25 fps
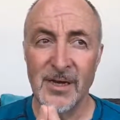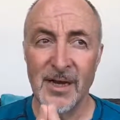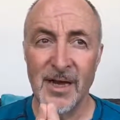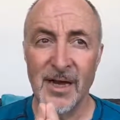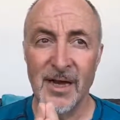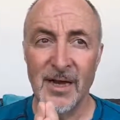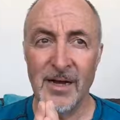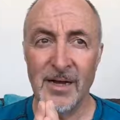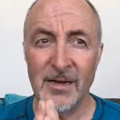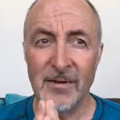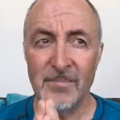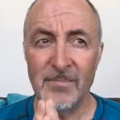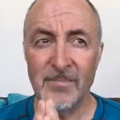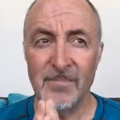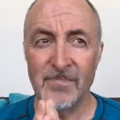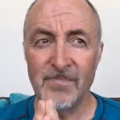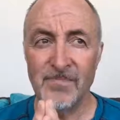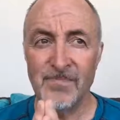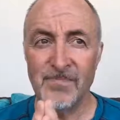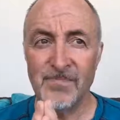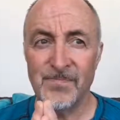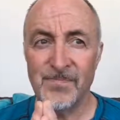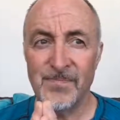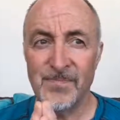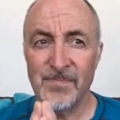Um,
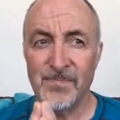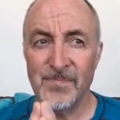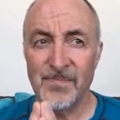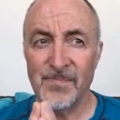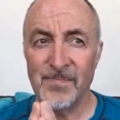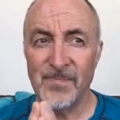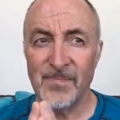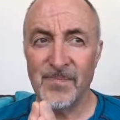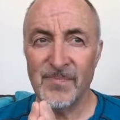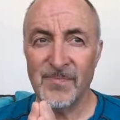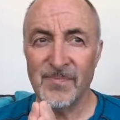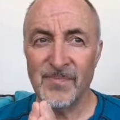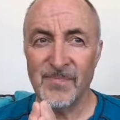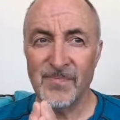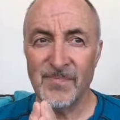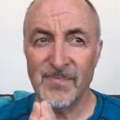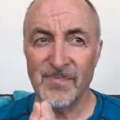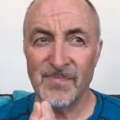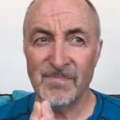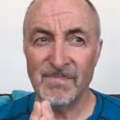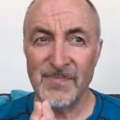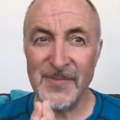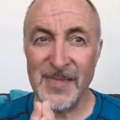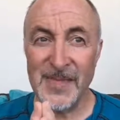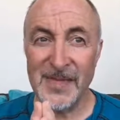
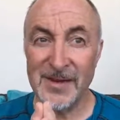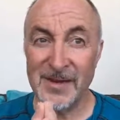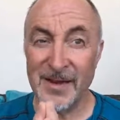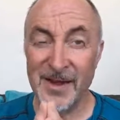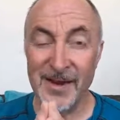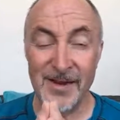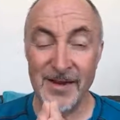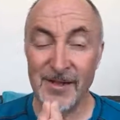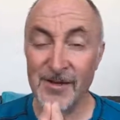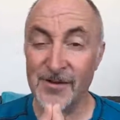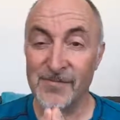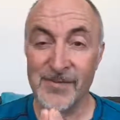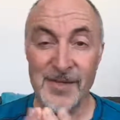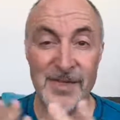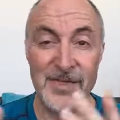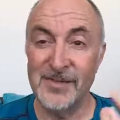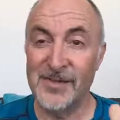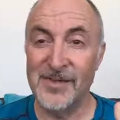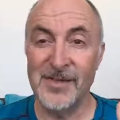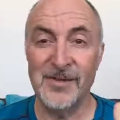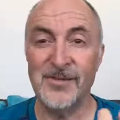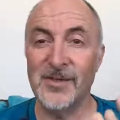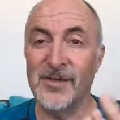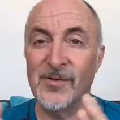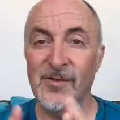that I love. They,
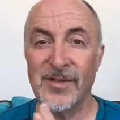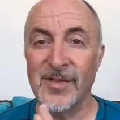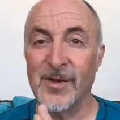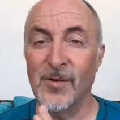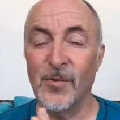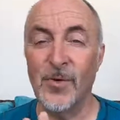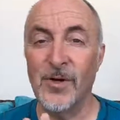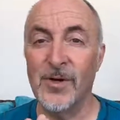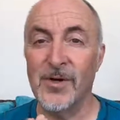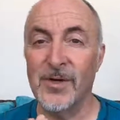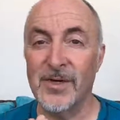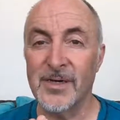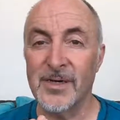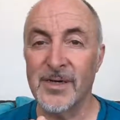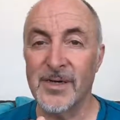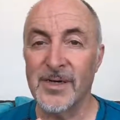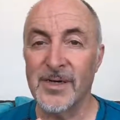they, they work.